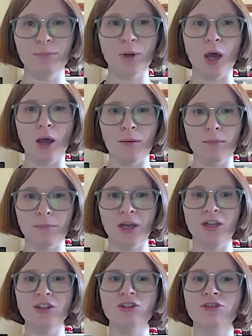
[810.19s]
but
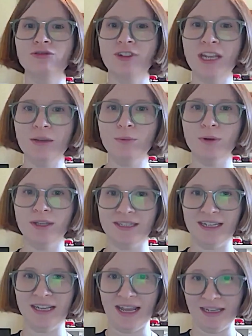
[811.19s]
my degree was
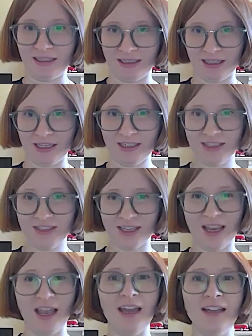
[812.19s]
in English
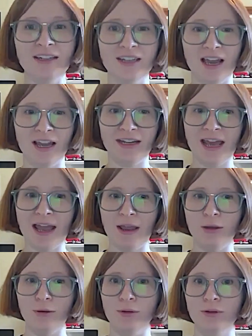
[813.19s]
and I
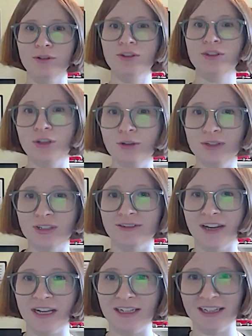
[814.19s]
now tutor
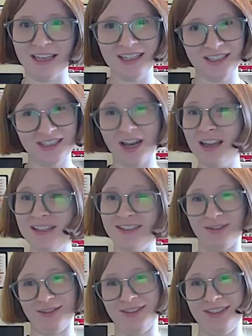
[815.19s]
English to high
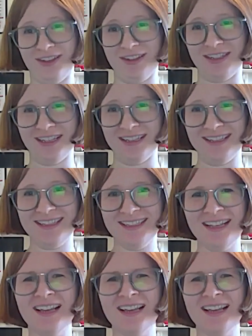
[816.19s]
school students.